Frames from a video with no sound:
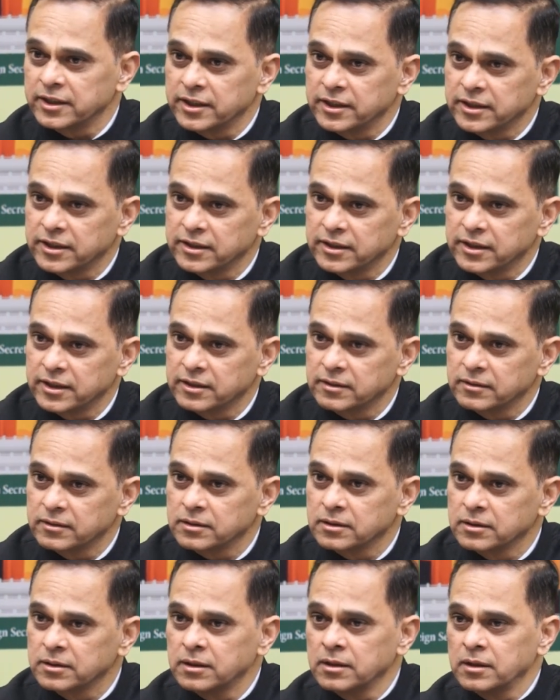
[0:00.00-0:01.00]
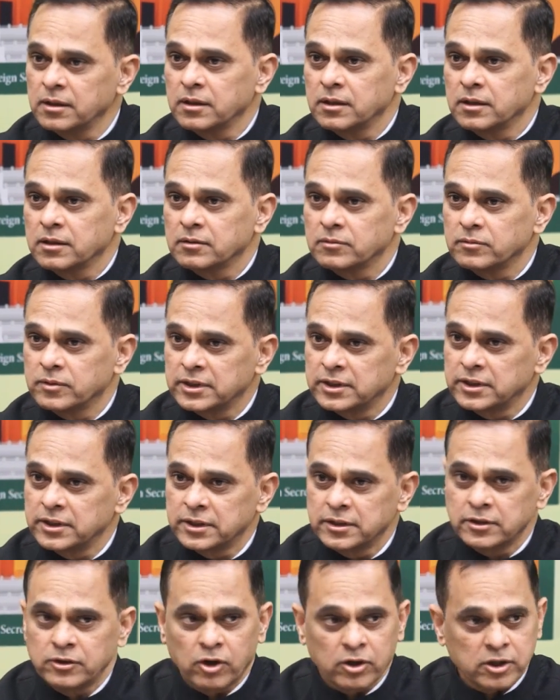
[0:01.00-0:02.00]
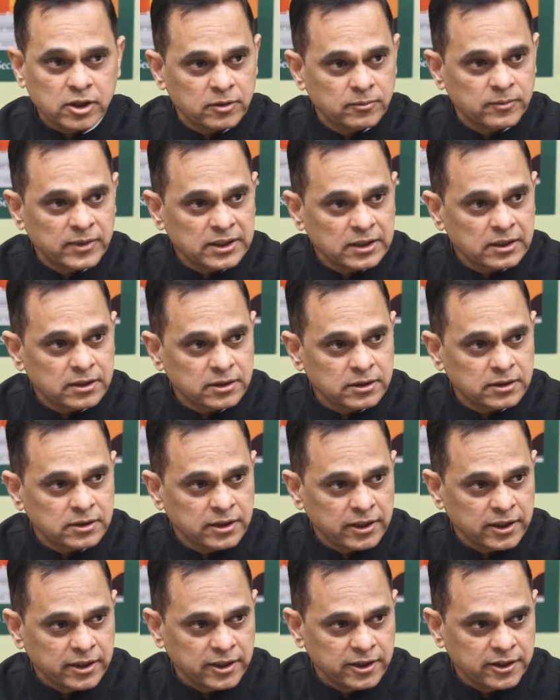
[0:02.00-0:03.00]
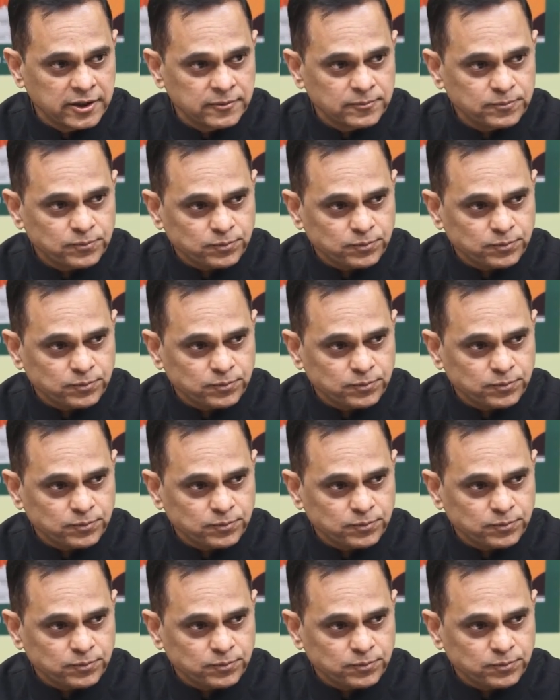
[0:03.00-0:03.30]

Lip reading: And we did document the